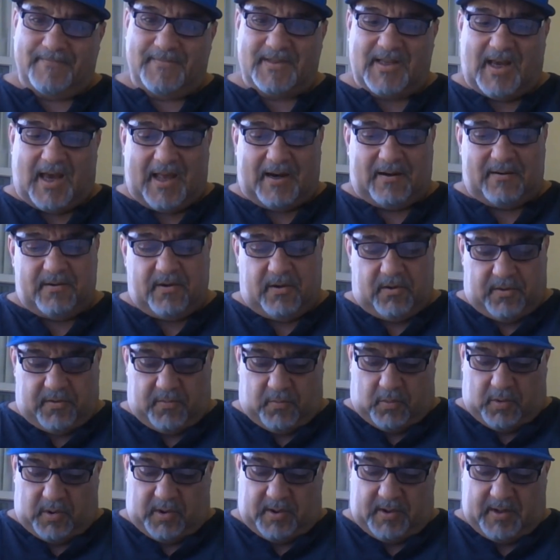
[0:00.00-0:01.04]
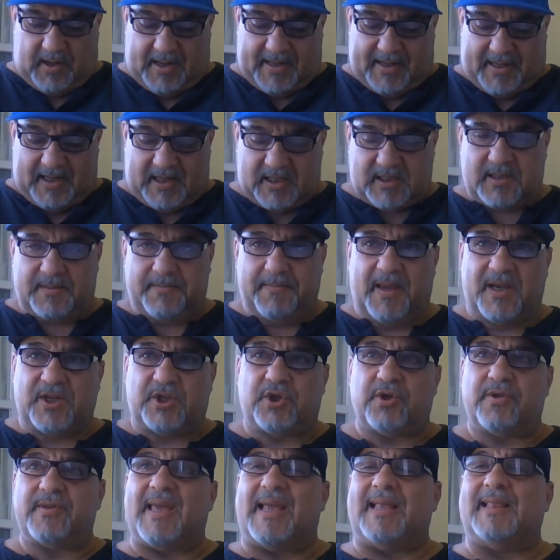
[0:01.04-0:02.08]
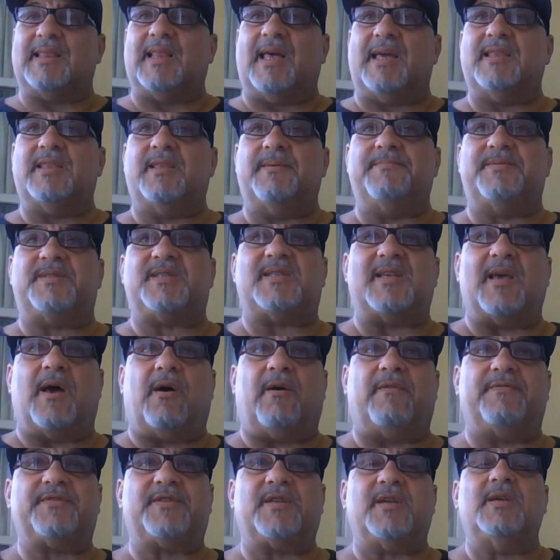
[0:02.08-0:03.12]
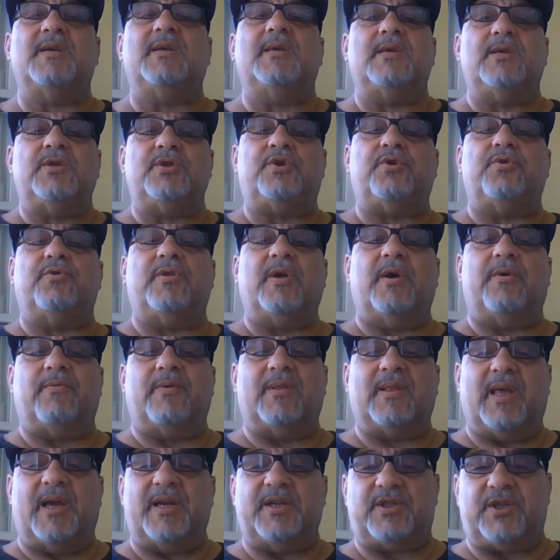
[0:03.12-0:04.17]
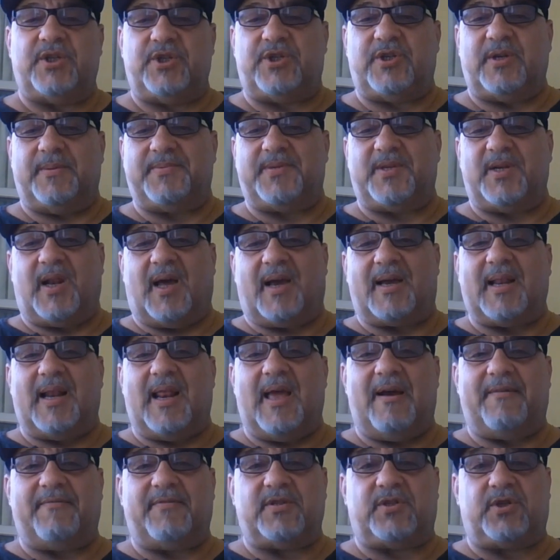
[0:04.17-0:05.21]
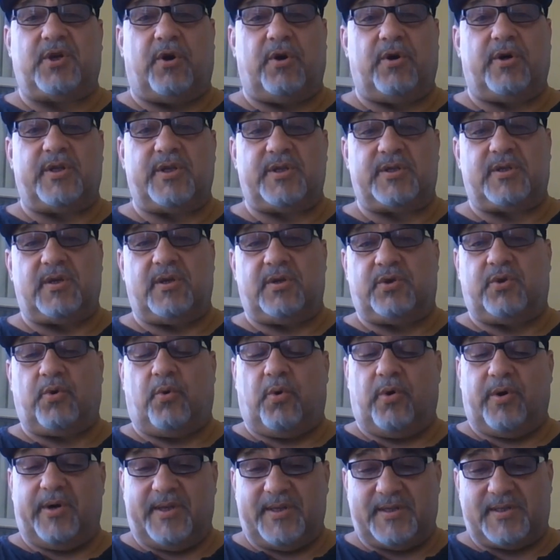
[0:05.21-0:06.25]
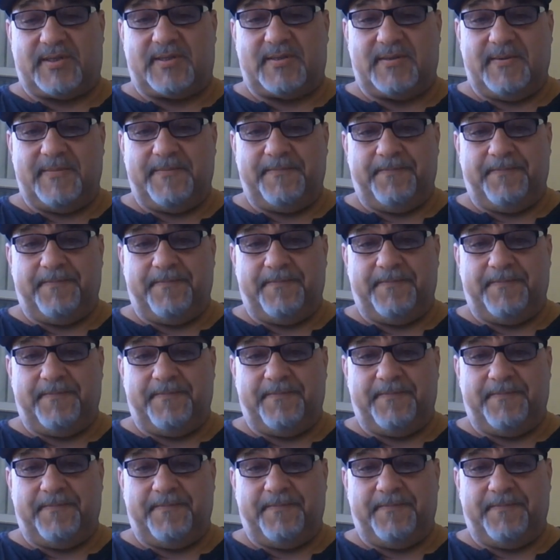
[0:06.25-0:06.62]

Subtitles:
I don't know the word, I guess, make sure they lend themselves to their relationships. You're not going to have a tortoise,